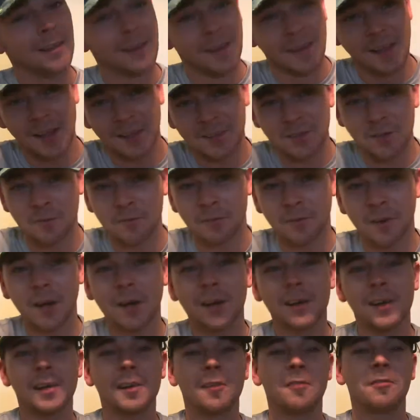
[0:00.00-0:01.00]
That's a
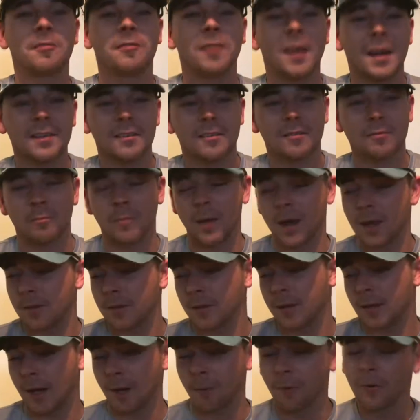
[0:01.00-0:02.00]
very effective
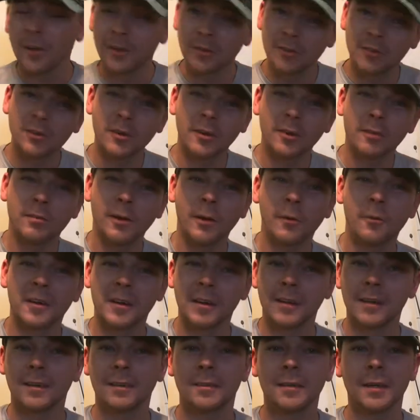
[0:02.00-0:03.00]
method. I wasn't sure if I
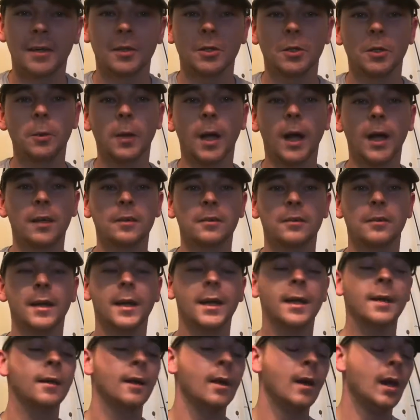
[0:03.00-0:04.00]
wanted to tell you guys
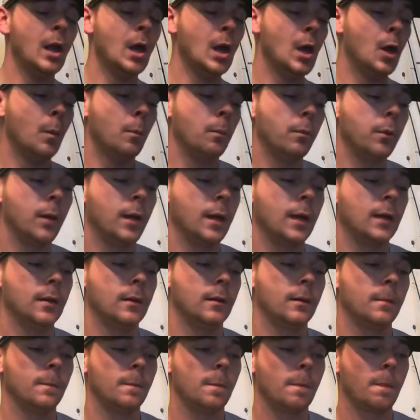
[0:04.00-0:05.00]
that, but
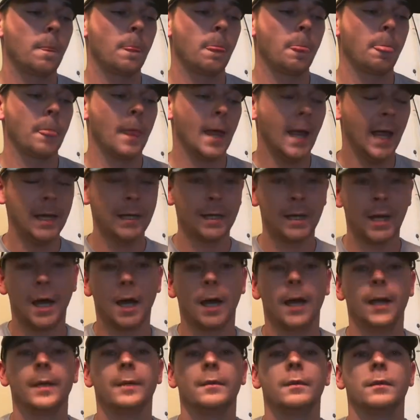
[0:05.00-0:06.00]
at
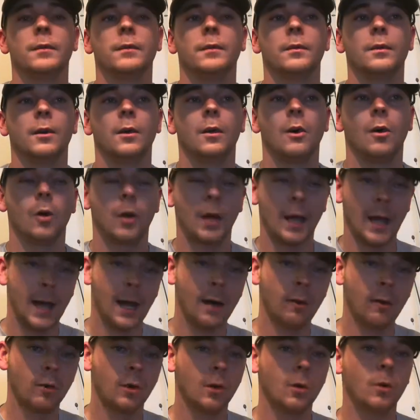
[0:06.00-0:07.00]
night on an
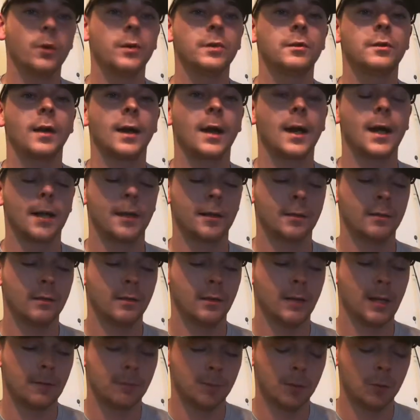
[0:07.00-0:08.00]
outgoing tide,
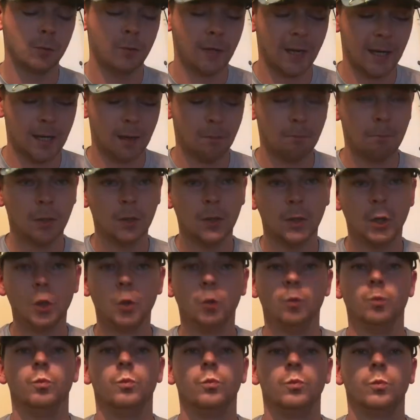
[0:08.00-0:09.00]
if you take a
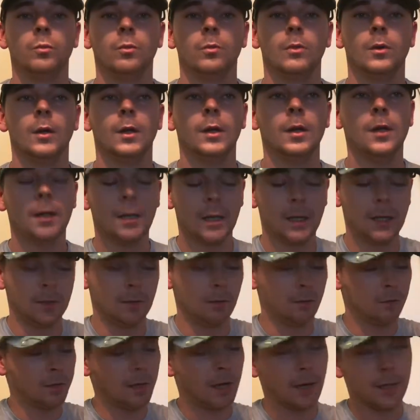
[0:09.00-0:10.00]
balloon and
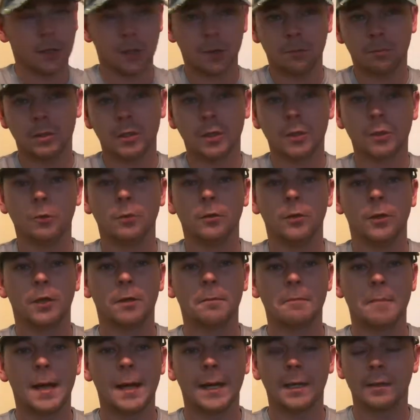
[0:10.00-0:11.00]
you tie your balloon to your
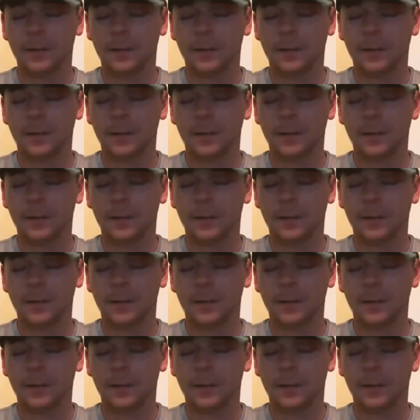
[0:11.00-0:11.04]
main